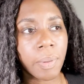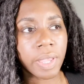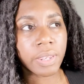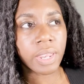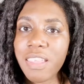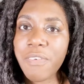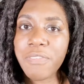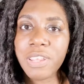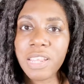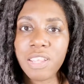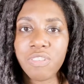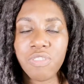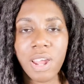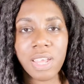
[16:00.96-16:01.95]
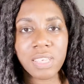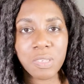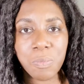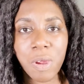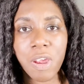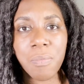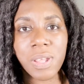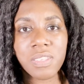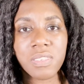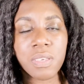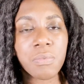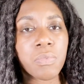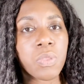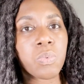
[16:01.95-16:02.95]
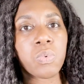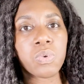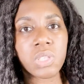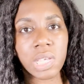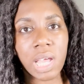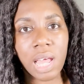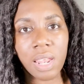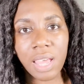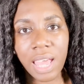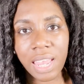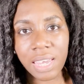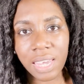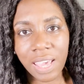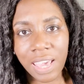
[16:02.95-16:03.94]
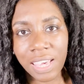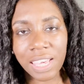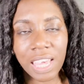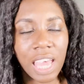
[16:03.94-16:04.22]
but definitely try experimenting with watercolor and ink.